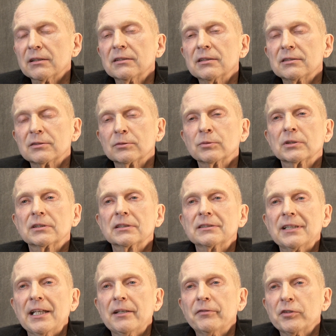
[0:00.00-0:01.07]

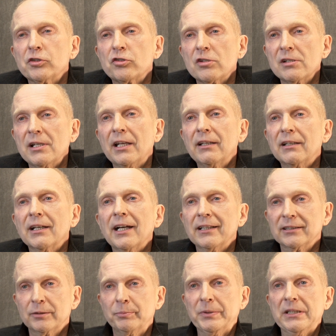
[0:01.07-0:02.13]
disorders have a genetic
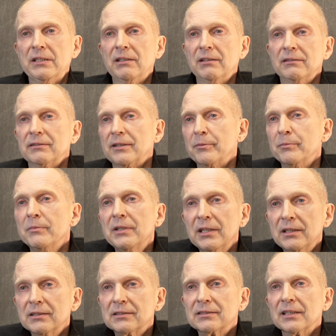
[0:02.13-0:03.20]
underpinning. That
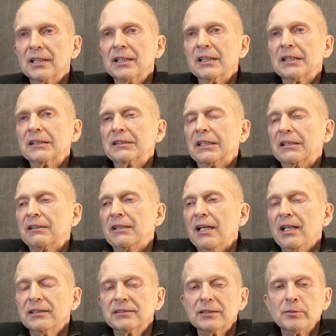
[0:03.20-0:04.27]
means that there
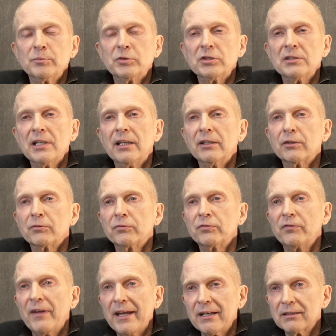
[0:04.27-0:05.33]
are some genetic
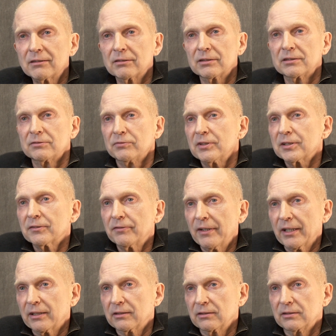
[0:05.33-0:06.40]
factors, risk
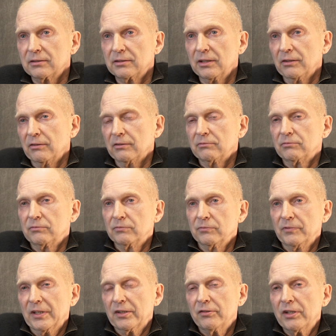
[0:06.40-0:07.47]
factors,
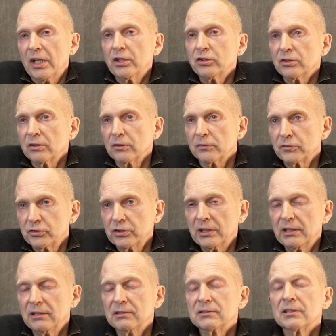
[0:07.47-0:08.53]
variation of
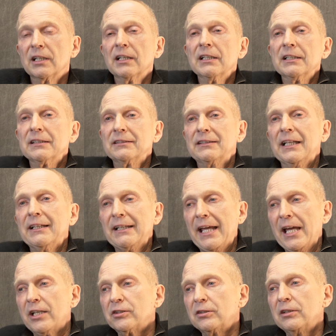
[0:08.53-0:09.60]
genes that
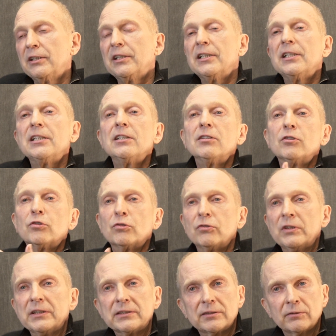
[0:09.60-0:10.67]
actually
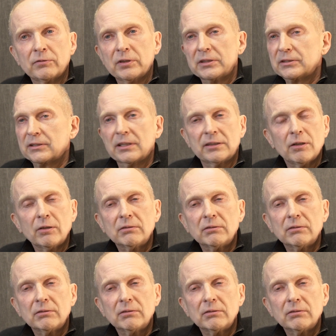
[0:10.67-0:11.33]
increase the risk.